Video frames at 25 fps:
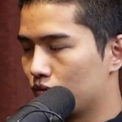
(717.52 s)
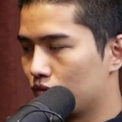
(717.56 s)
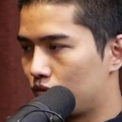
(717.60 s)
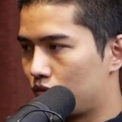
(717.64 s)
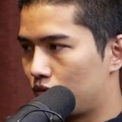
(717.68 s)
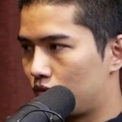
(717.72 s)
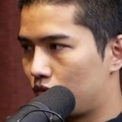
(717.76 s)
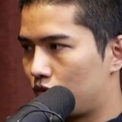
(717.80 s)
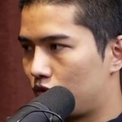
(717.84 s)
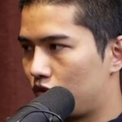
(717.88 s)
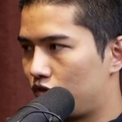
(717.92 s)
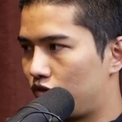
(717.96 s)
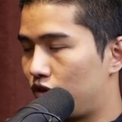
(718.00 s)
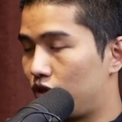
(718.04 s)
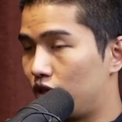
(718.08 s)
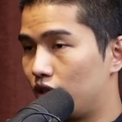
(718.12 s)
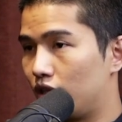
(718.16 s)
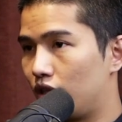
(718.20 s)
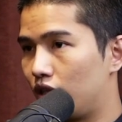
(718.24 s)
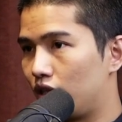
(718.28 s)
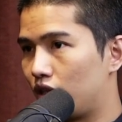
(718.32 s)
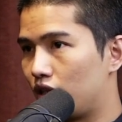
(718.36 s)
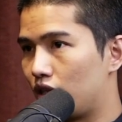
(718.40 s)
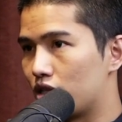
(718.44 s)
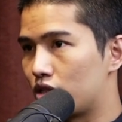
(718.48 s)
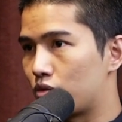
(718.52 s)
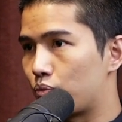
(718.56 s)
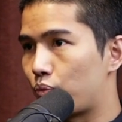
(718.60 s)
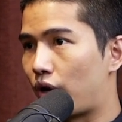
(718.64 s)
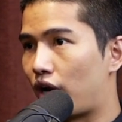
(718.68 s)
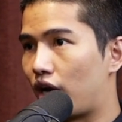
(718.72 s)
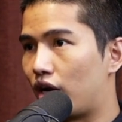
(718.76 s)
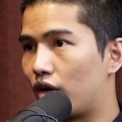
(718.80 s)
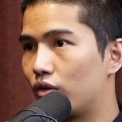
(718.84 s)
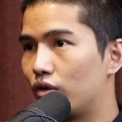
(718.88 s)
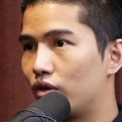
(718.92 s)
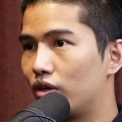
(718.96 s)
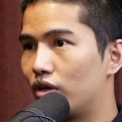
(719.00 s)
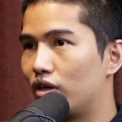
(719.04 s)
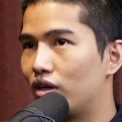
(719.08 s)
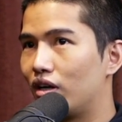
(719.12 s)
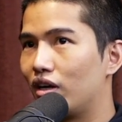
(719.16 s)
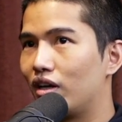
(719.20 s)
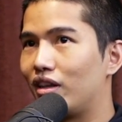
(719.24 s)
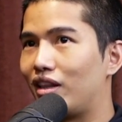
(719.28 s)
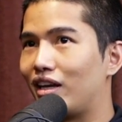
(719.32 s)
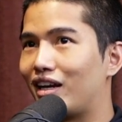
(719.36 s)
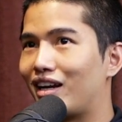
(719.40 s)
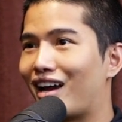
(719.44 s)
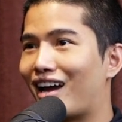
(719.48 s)
feeling this power,
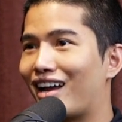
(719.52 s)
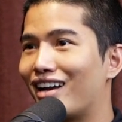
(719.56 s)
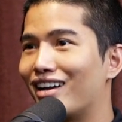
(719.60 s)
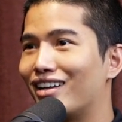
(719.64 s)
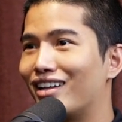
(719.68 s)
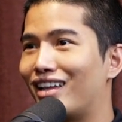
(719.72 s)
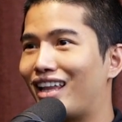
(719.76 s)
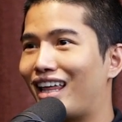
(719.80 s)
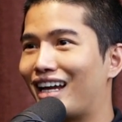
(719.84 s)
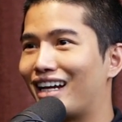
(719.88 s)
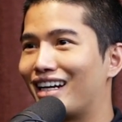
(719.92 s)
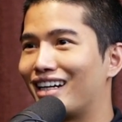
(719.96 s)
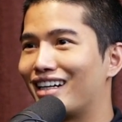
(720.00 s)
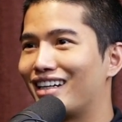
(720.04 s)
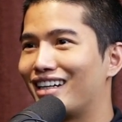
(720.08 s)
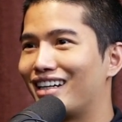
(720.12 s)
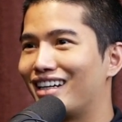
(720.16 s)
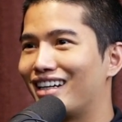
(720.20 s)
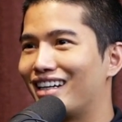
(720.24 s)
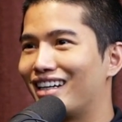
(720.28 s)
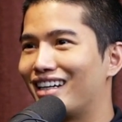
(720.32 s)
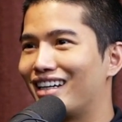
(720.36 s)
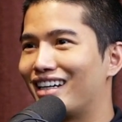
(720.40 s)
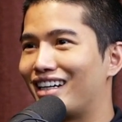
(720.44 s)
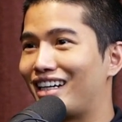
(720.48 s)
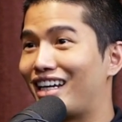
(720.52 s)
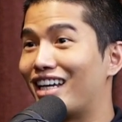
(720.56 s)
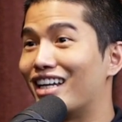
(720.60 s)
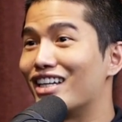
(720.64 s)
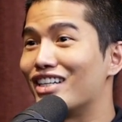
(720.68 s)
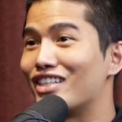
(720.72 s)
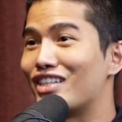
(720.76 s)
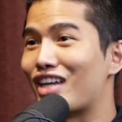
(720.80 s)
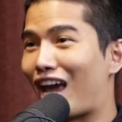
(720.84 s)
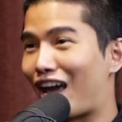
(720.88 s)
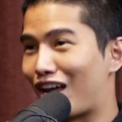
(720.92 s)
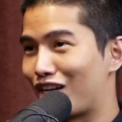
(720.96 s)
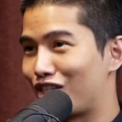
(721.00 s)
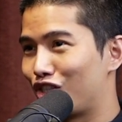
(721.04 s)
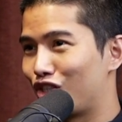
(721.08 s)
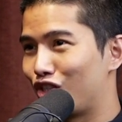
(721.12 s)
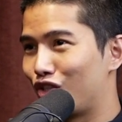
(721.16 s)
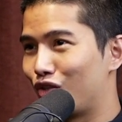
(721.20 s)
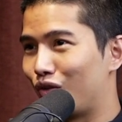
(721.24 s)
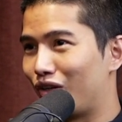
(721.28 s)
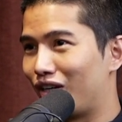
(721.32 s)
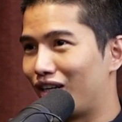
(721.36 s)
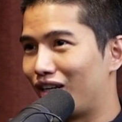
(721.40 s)
they kind of like get attached to it,